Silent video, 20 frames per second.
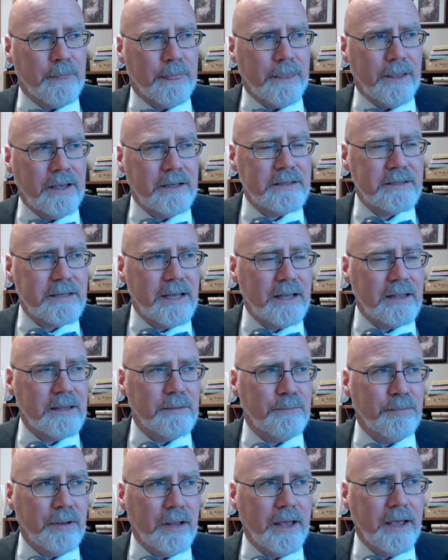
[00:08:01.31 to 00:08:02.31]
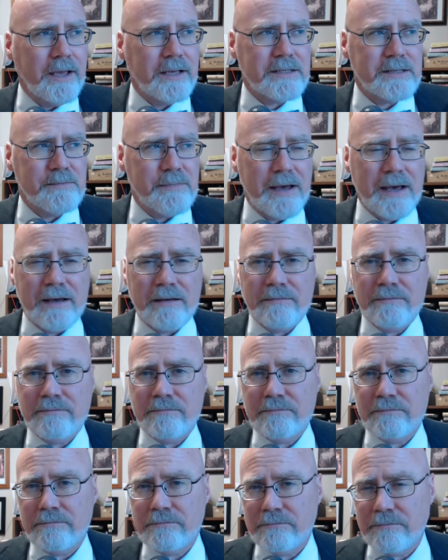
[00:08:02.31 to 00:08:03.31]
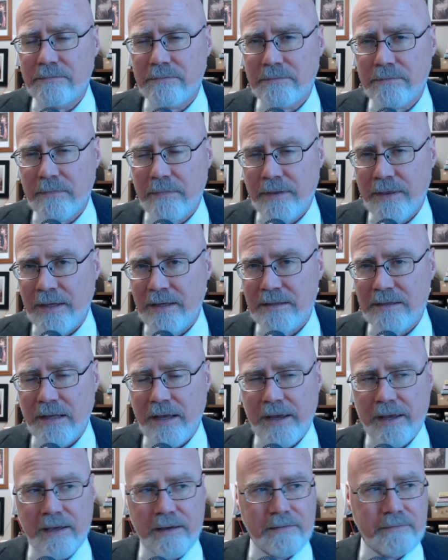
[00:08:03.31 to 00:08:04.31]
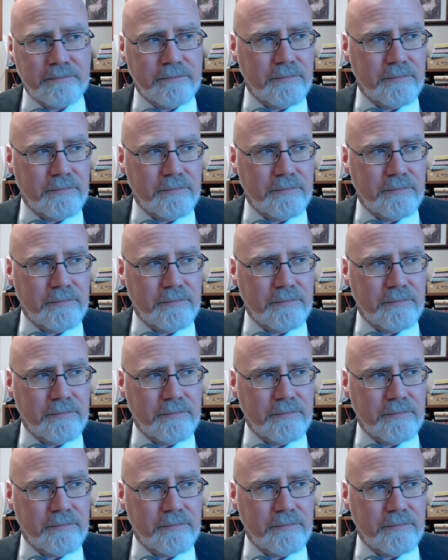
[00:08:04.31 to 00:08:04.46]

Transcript: Instead, the play is about things like